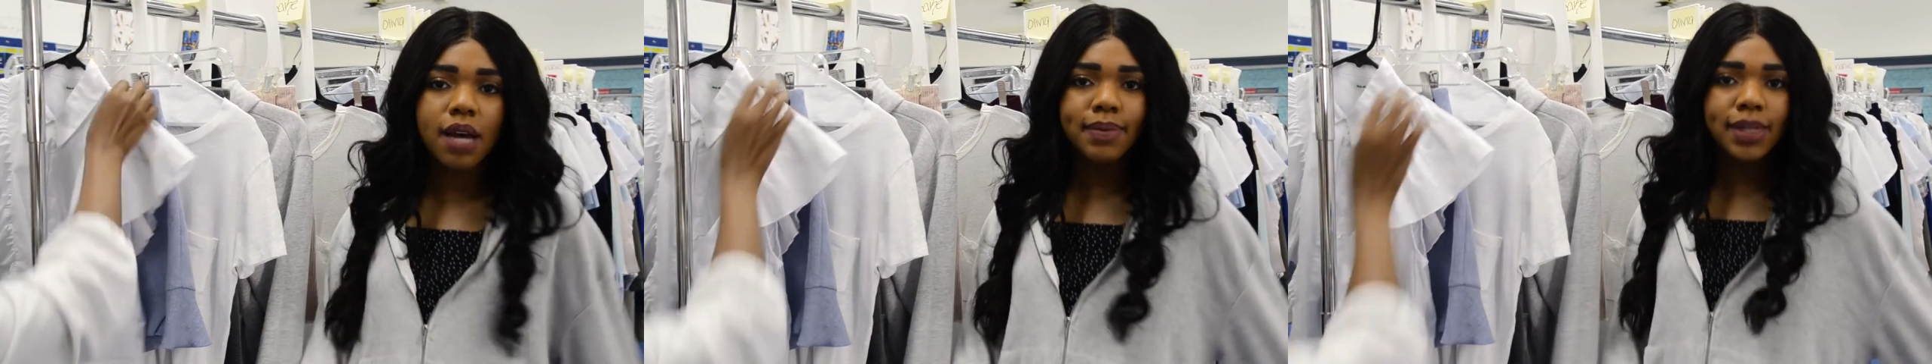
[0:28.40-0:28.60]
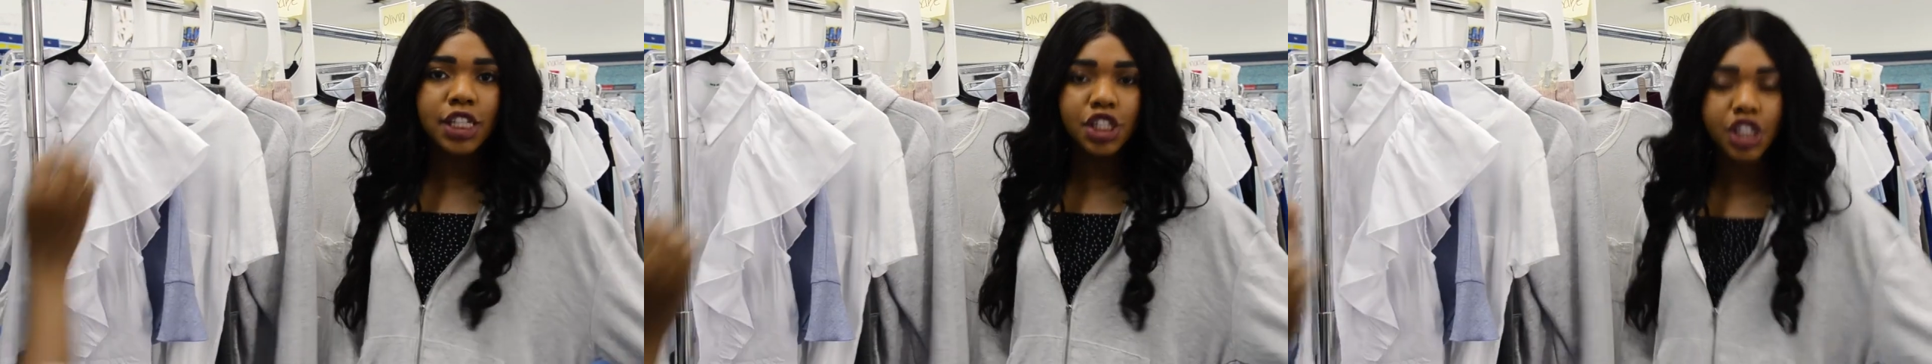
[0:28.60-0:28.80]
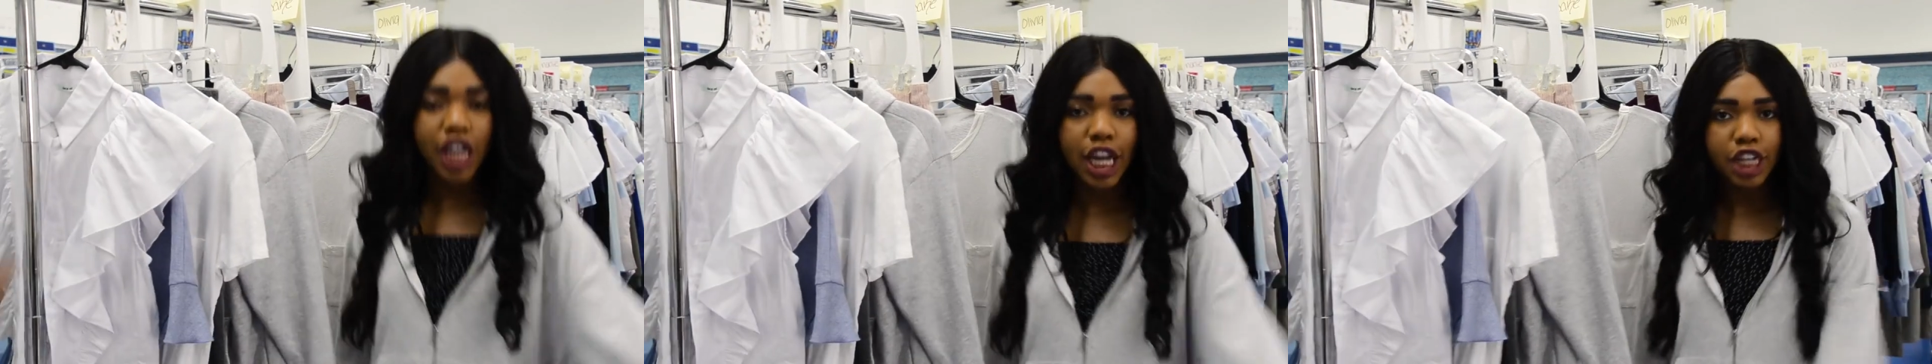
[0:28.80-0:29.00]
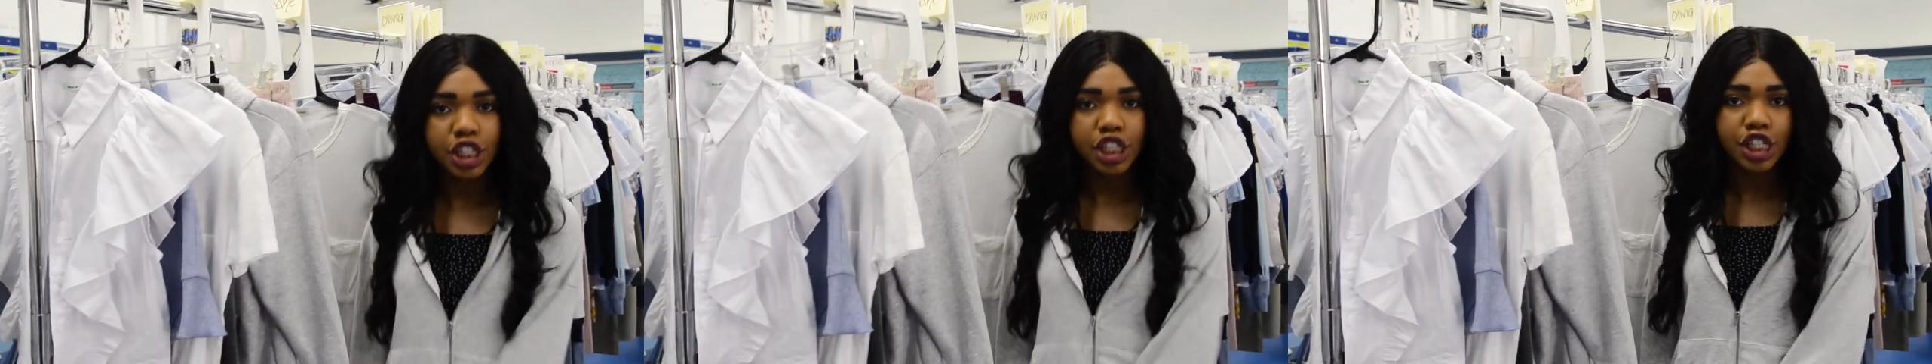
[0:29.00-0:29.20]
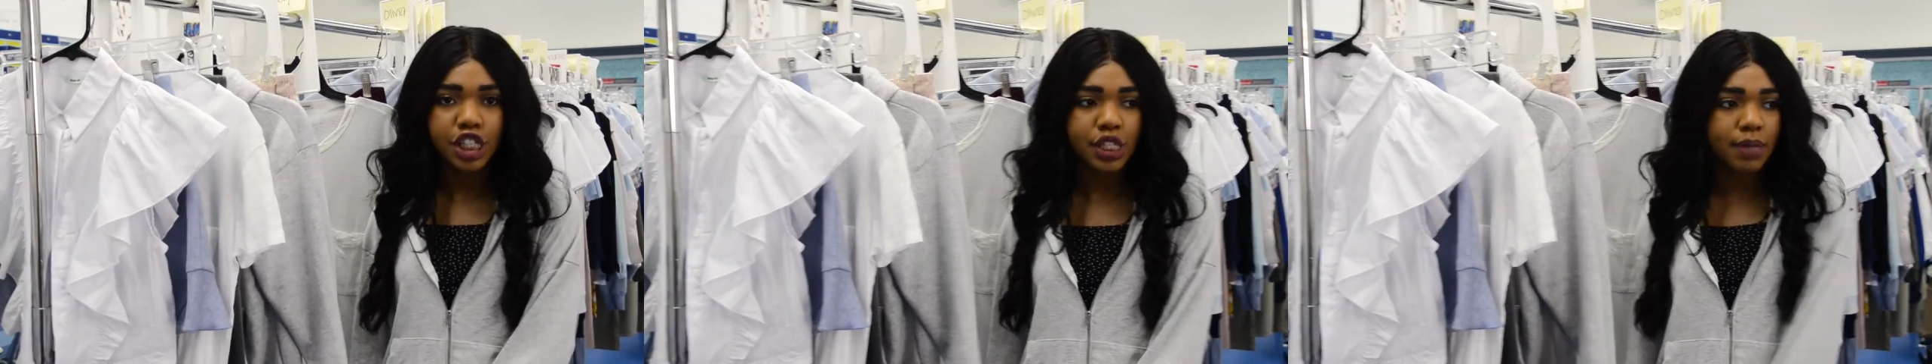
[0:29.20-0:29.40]
I'm gonna
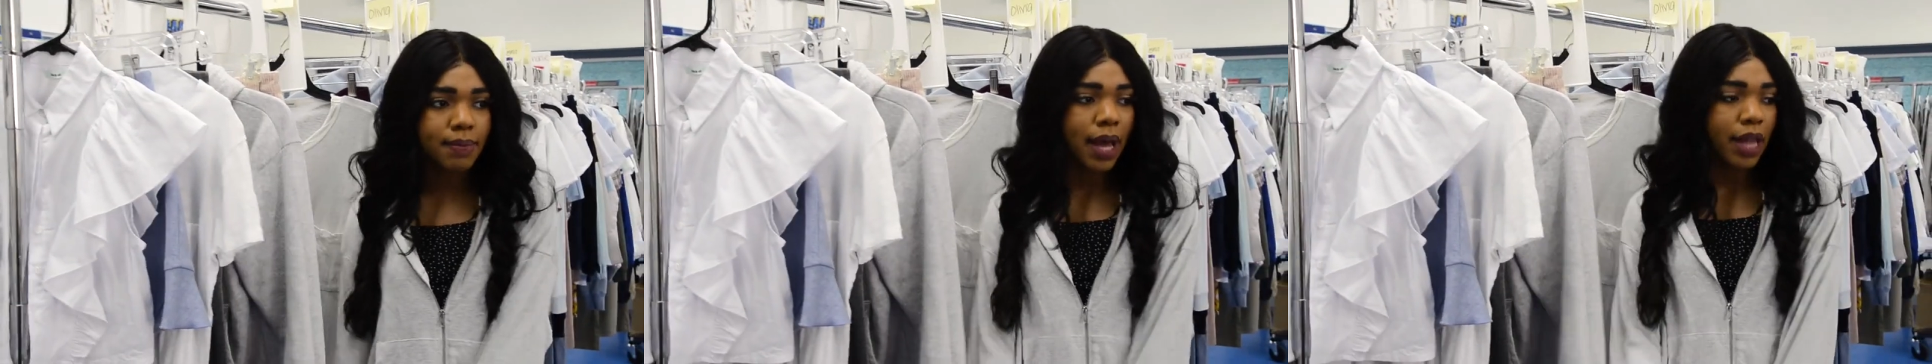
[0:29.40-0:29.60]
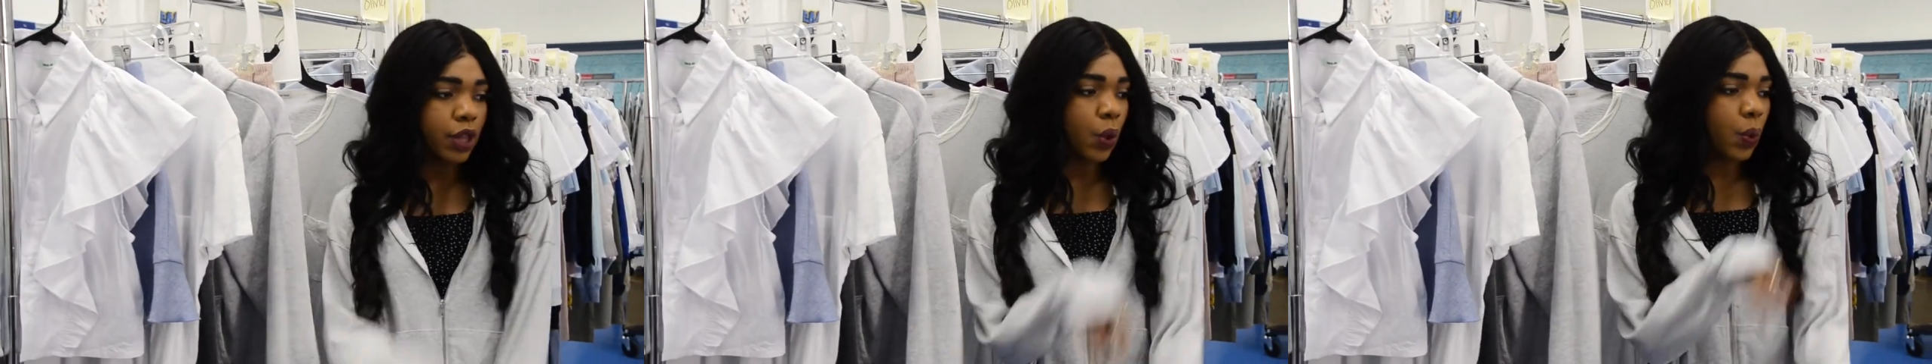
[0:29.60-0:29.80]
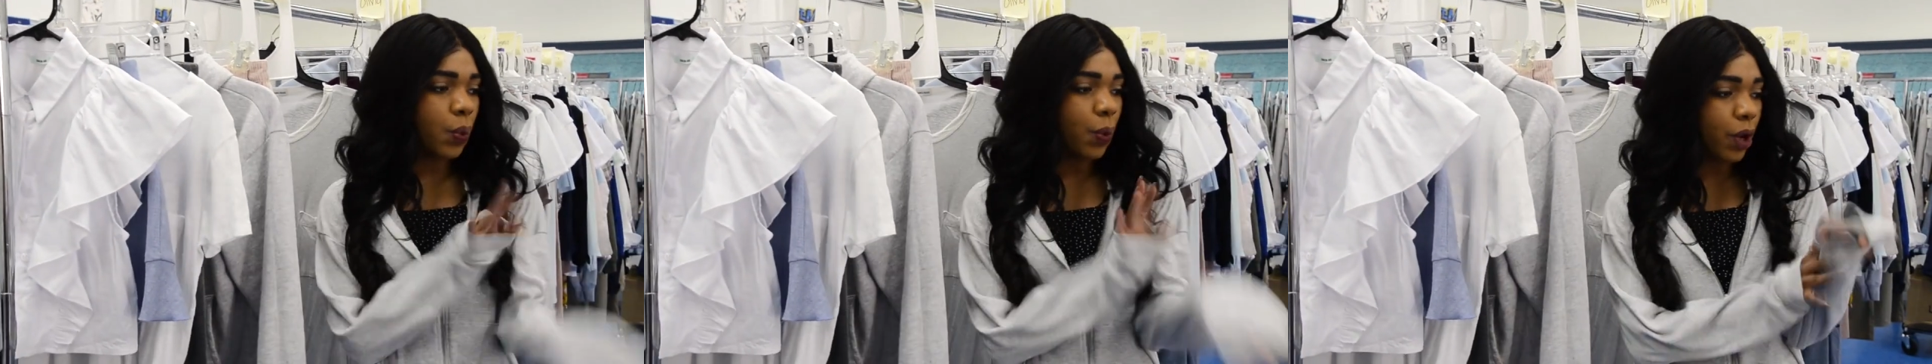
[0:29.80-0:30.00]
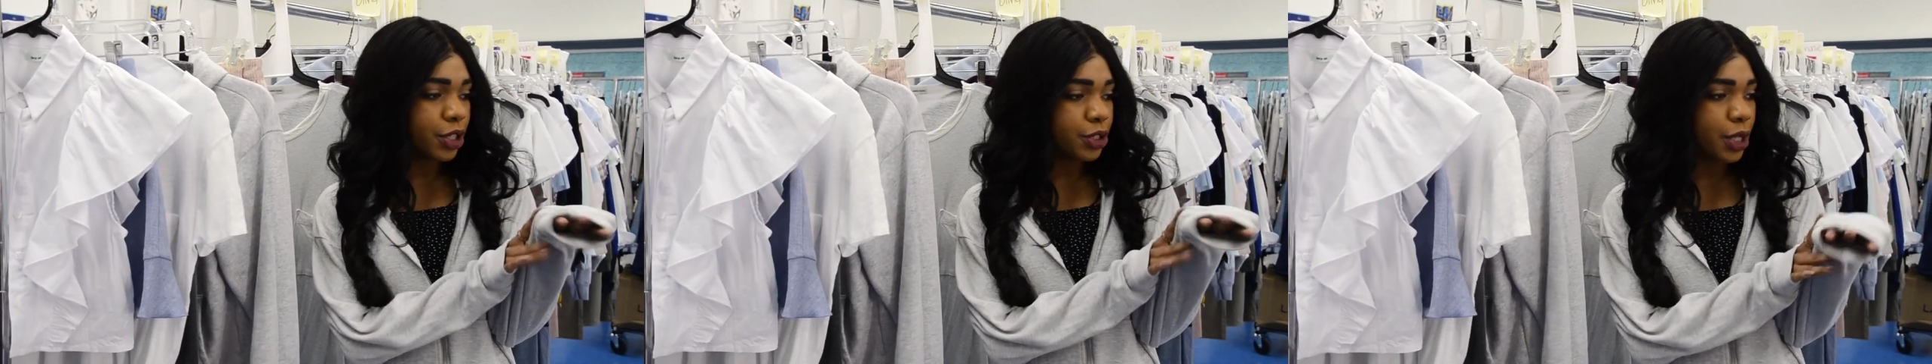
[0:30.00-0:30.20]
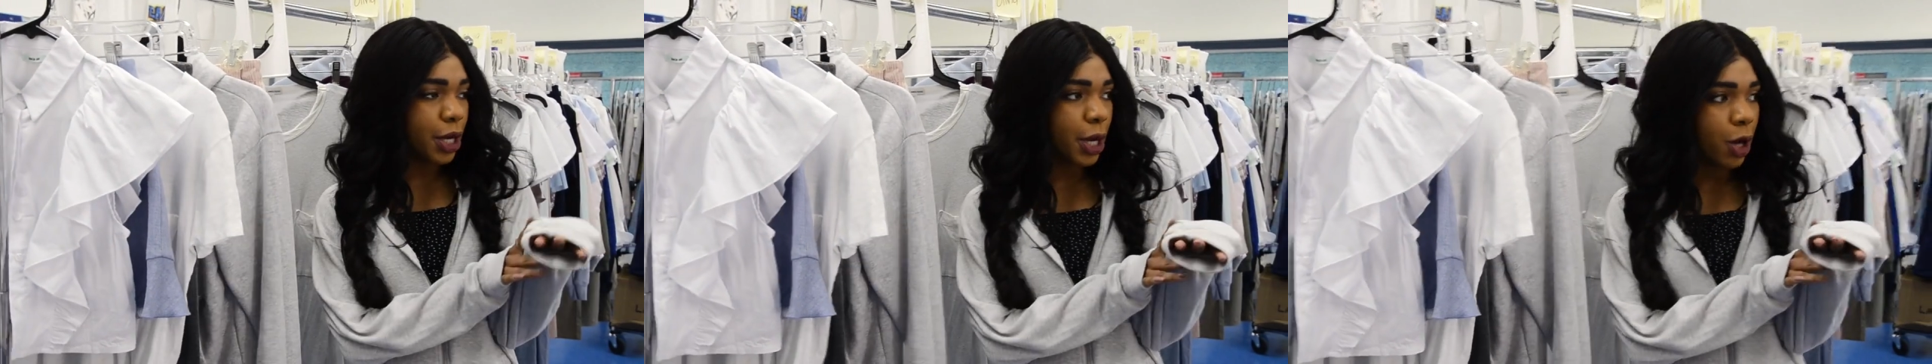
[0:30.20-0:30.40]
change into my little
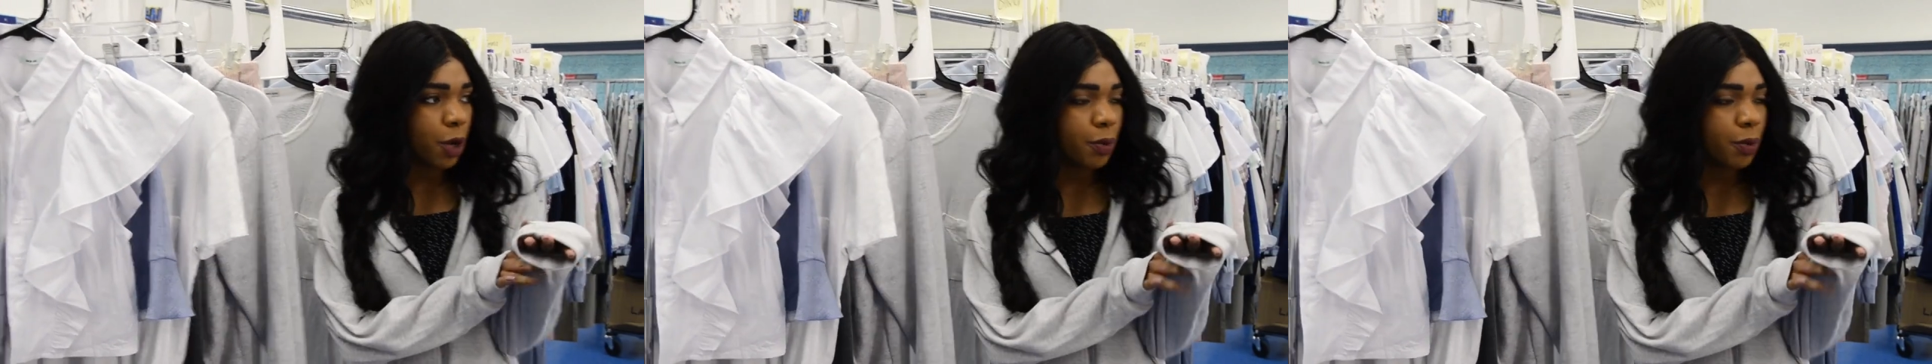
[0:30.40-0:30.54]
wardrobe.